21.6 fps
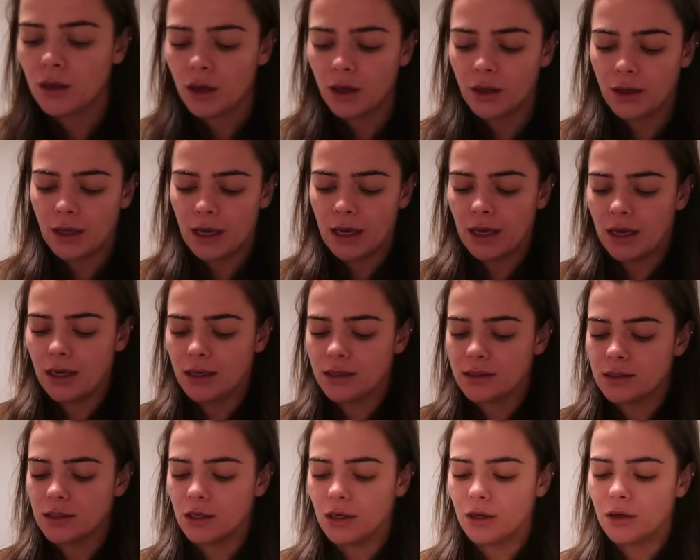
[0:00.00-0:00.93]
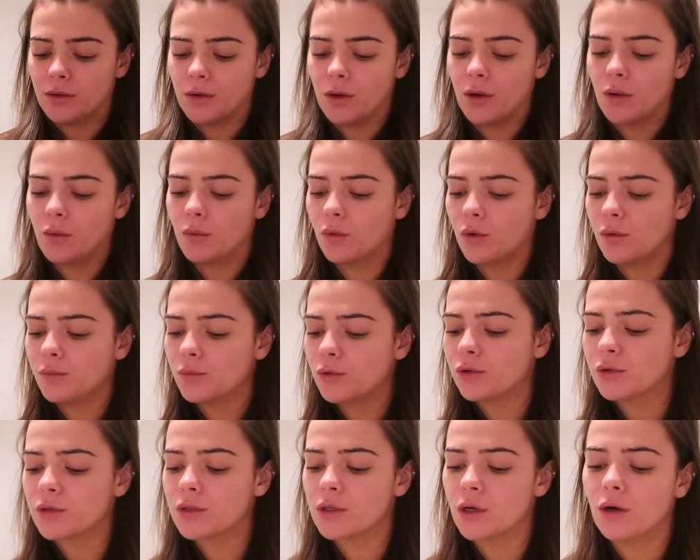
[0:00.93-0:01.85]
Okay, so warm
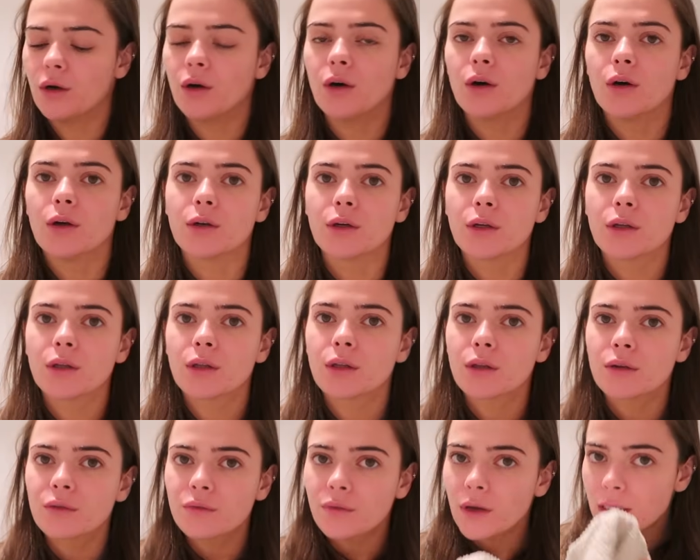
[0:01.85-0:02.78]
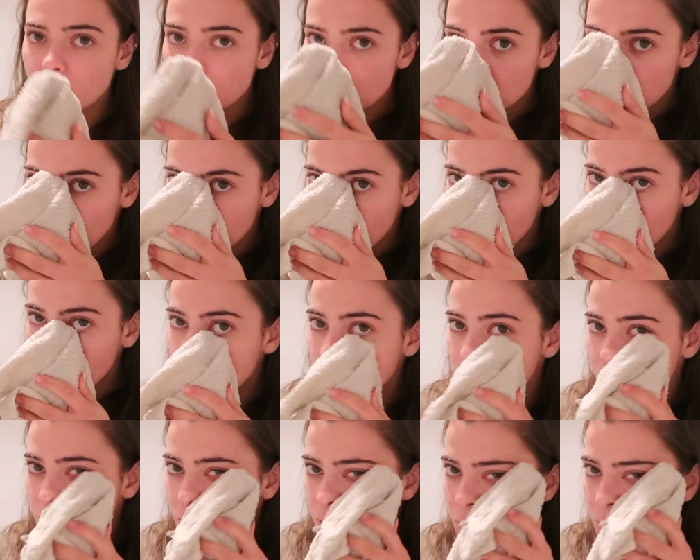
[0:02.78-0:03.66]
water on the face cloth.